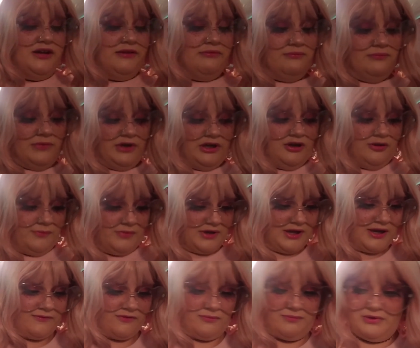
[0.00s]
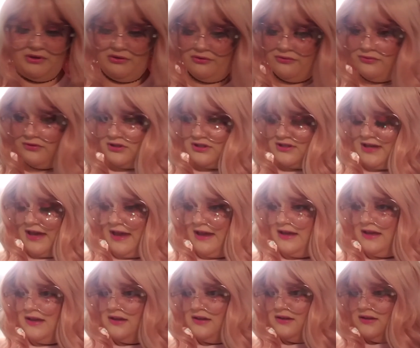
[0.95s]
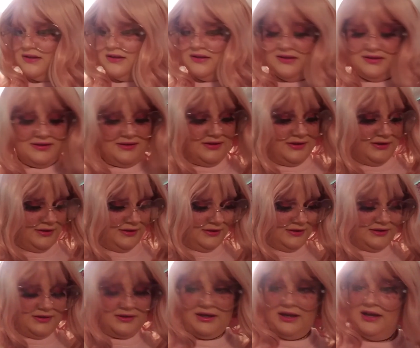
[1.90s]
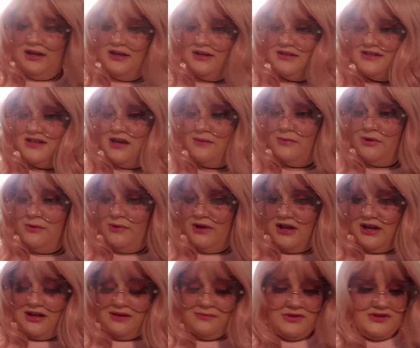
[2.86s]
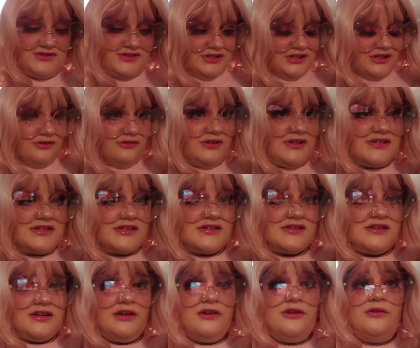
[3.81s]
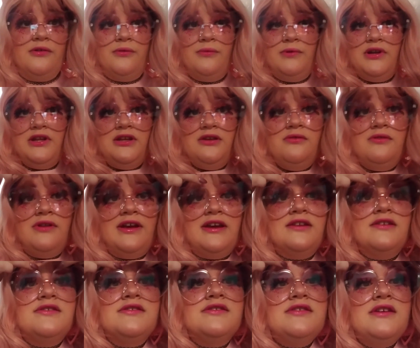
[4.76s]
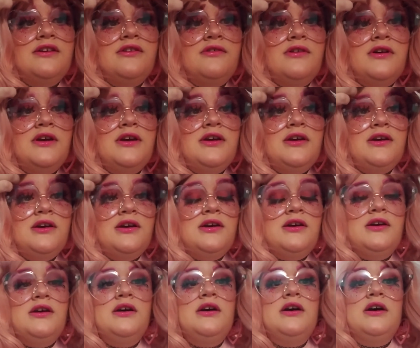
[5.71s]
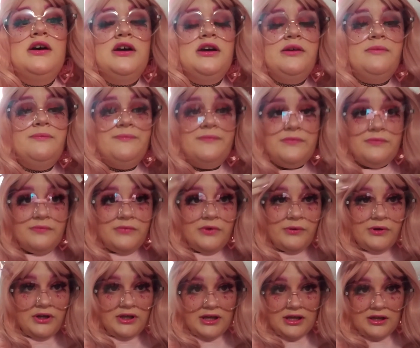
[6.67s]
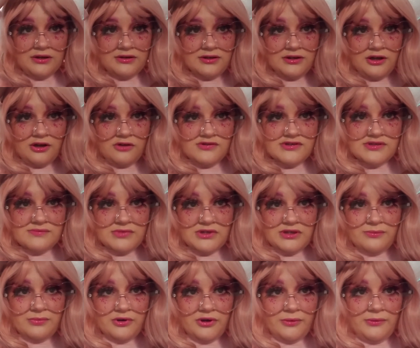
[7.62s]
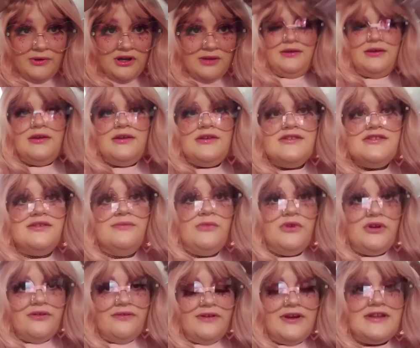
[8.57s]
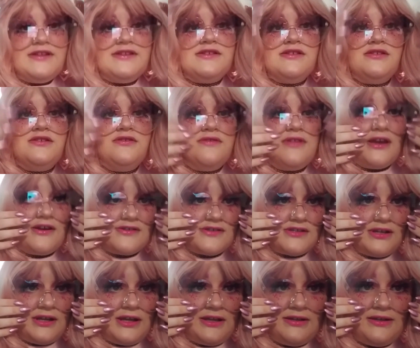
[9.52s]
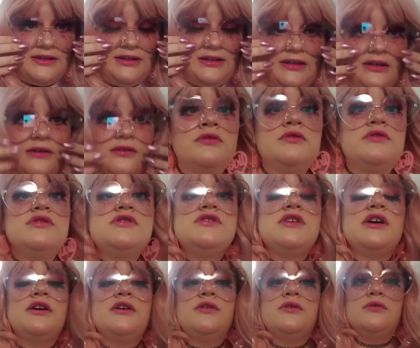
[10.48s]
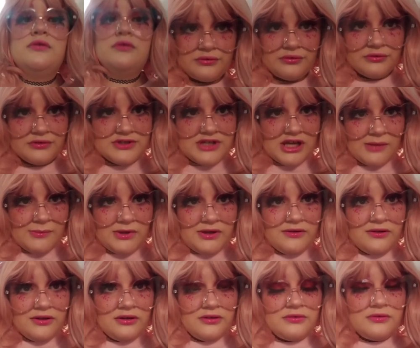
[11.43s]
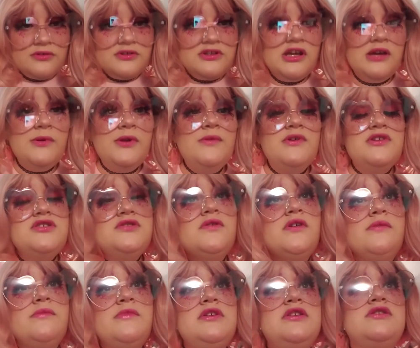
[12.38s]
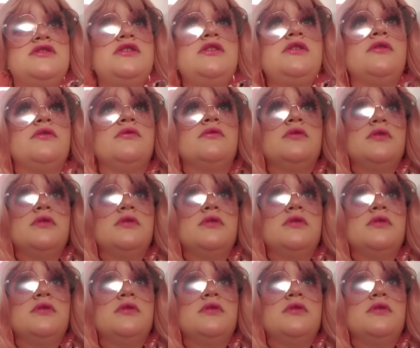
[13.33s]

I hope you have a beautiful day. Tell me what kind of music you listen to. What do you like to do? I want to get to know some people. I want to make some more friends in 2019. So tell me what you want me to do.